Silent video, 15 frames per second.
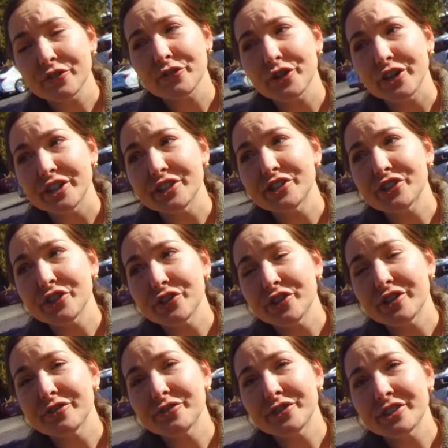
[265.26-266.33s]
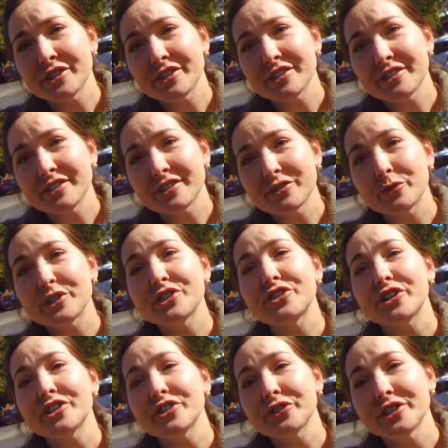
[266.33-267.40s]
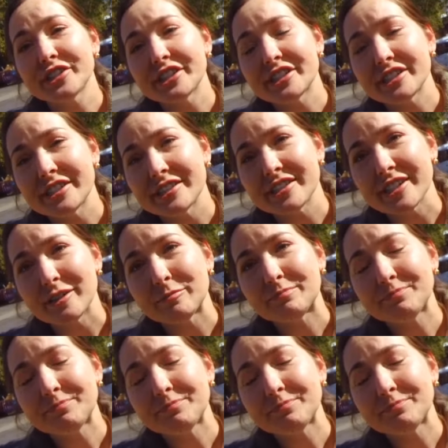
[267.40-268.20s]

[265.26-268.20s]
For God so loved what does John 3:16 say?